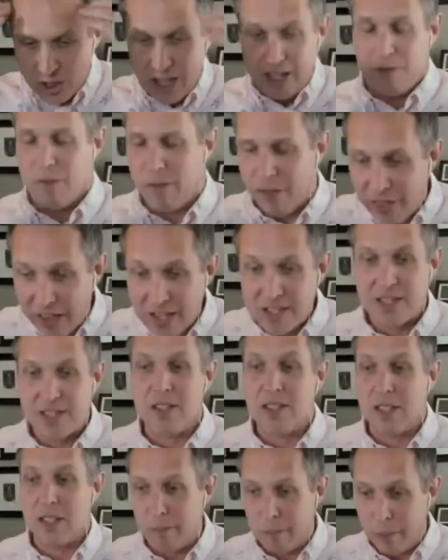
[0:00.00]
like this
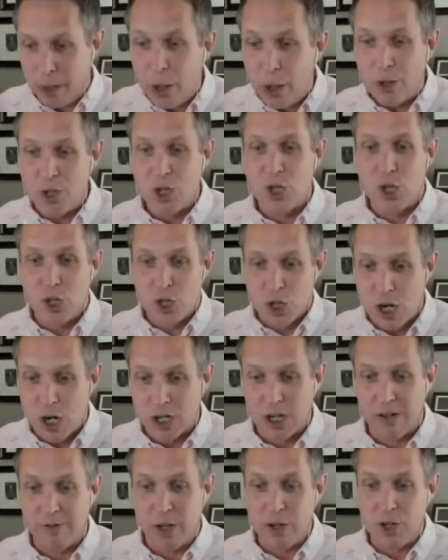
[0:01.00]
is a huge
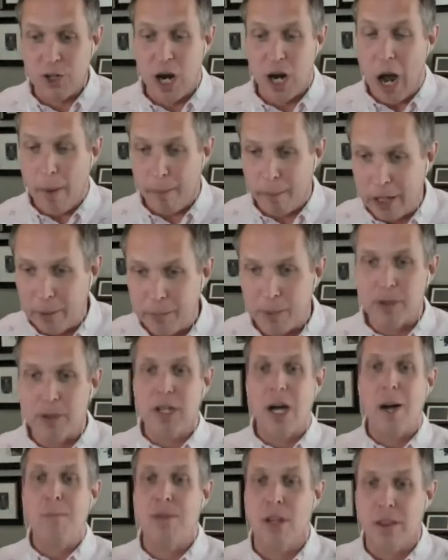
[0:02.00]
chunk of their job. People
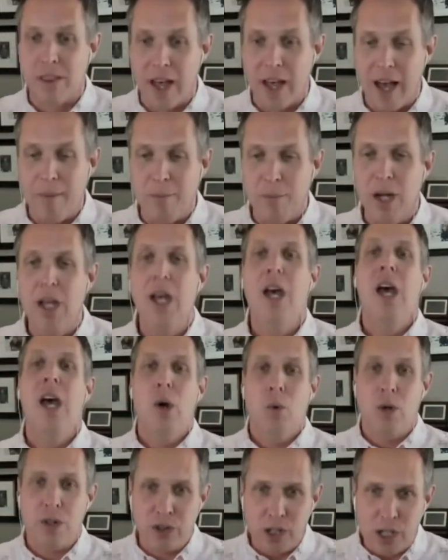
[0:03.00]
come to them
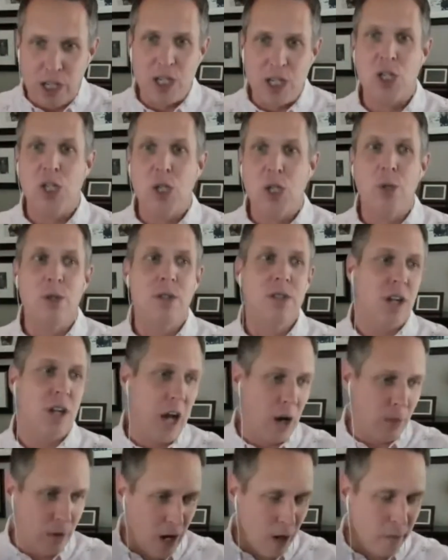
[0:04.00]
with issues
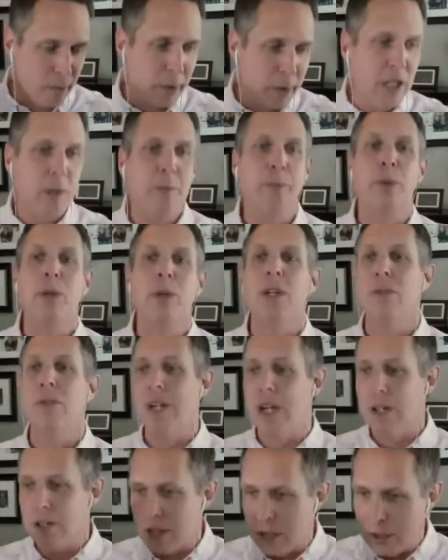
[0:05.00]
around people,
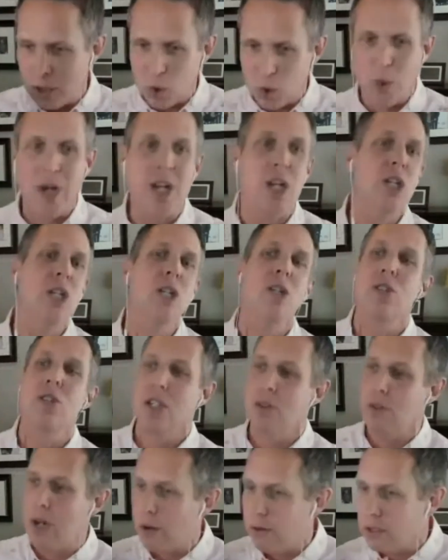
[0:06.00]
around
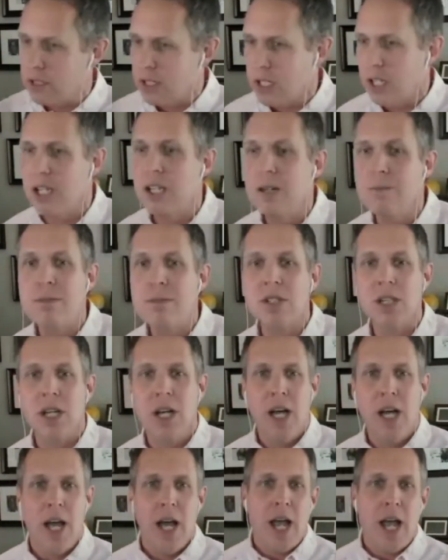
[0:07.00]
situations, around teams,
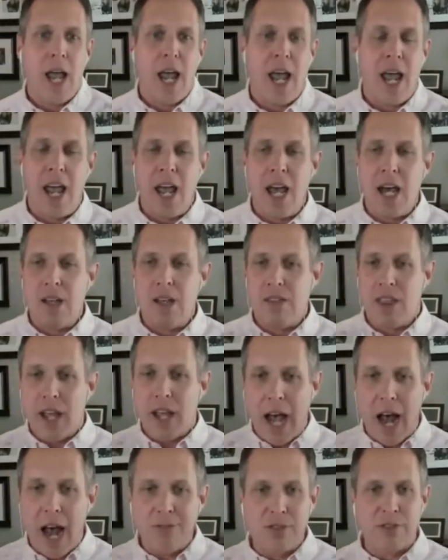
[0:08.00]
and
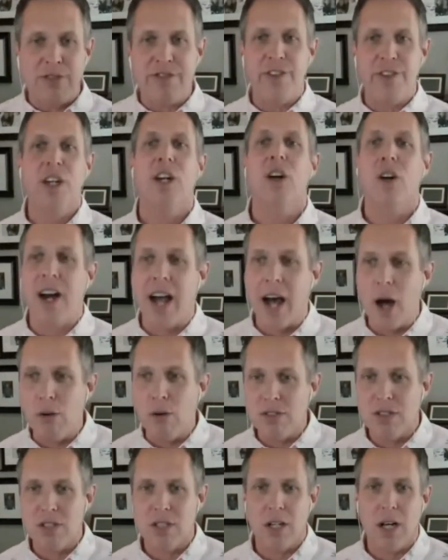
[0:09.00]
they have to figure
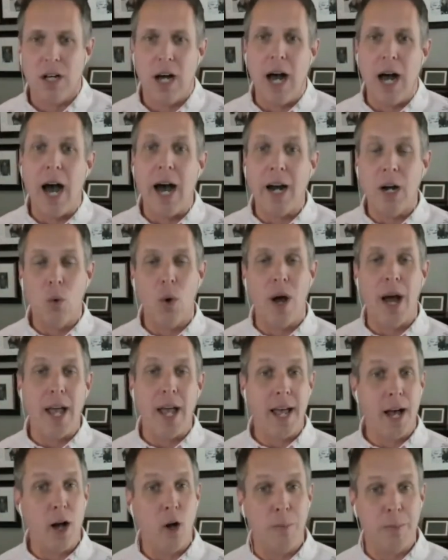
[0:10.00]
out how do I
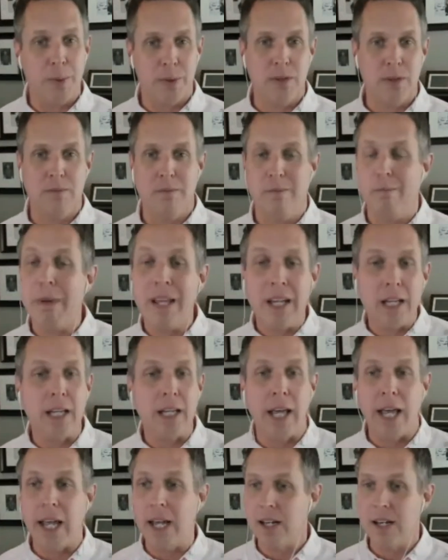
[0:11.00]
help
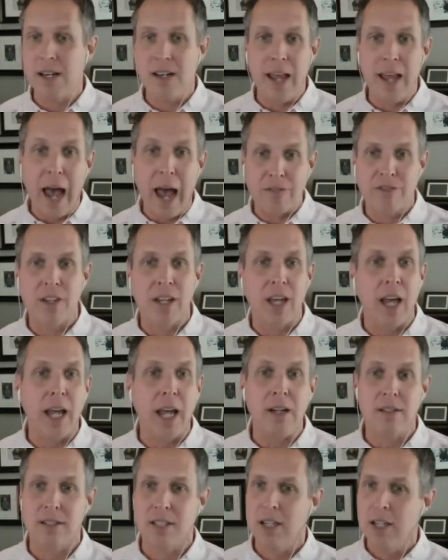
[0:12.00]
mitigate,
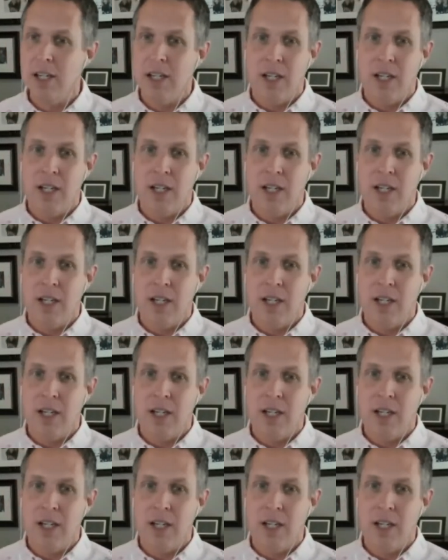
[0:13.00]
navigate?